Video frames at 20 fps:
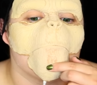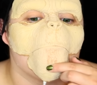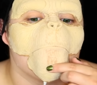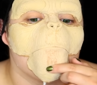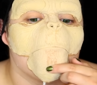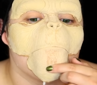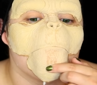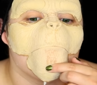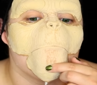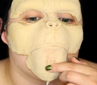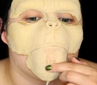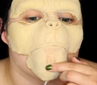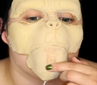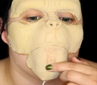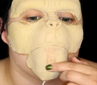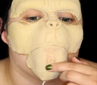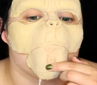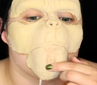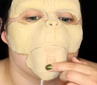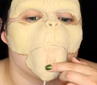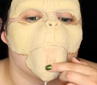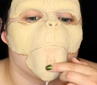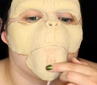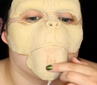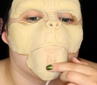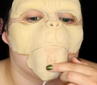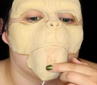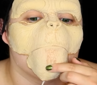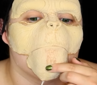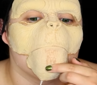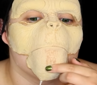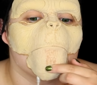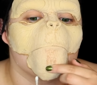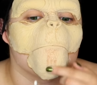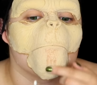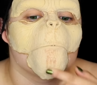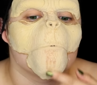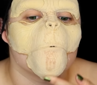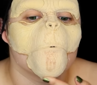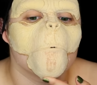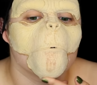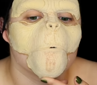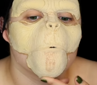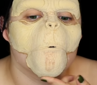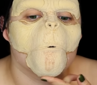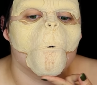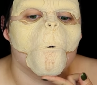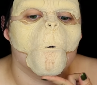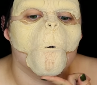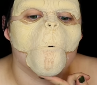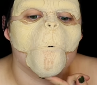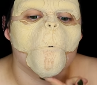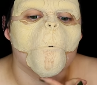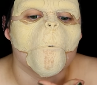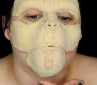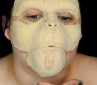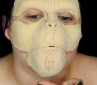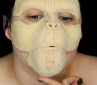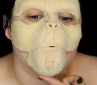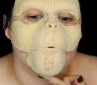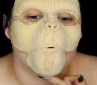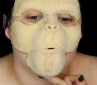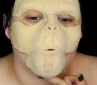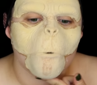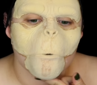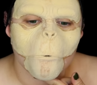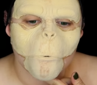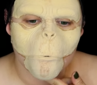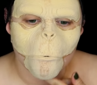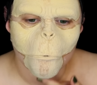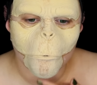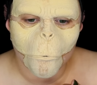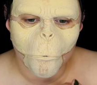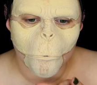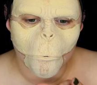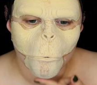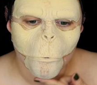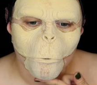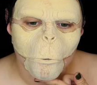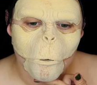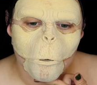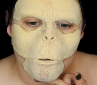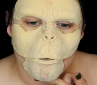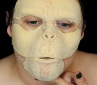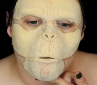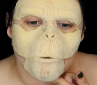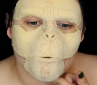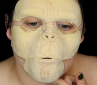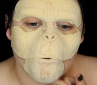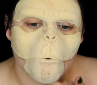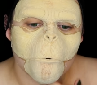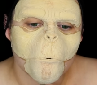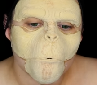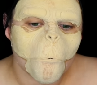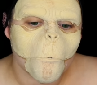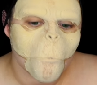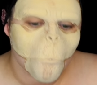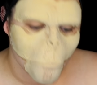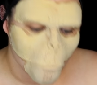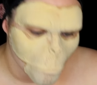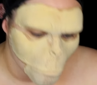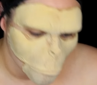and blended into your skin at the top of your head because we are gonna put an accessory up there later that will cover